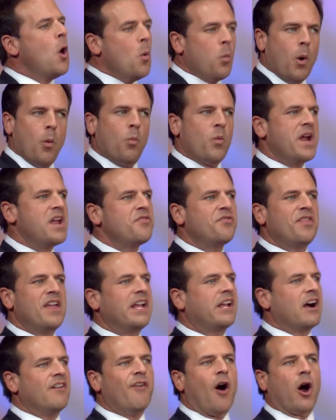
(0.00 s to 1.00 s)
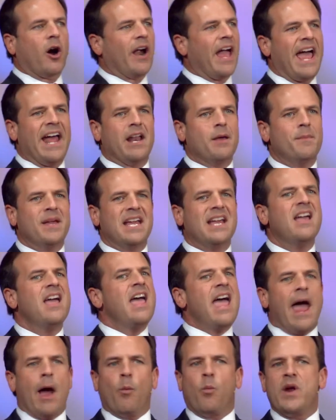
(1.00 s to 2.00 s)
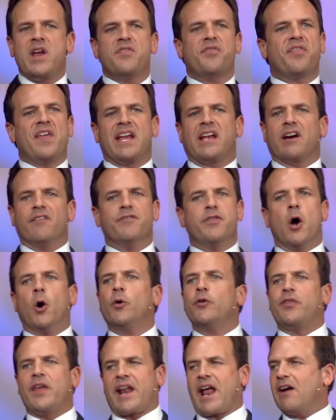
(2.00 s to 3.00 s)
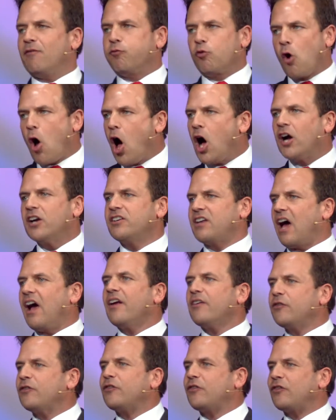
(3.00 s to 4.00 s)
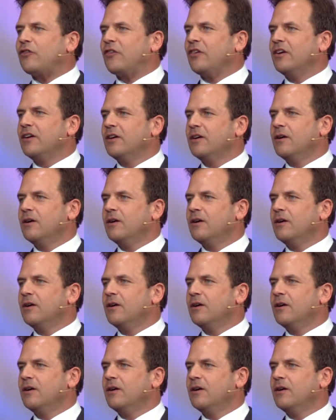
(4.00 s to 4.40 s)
when we think of our enemy and we think of those that have wronged us,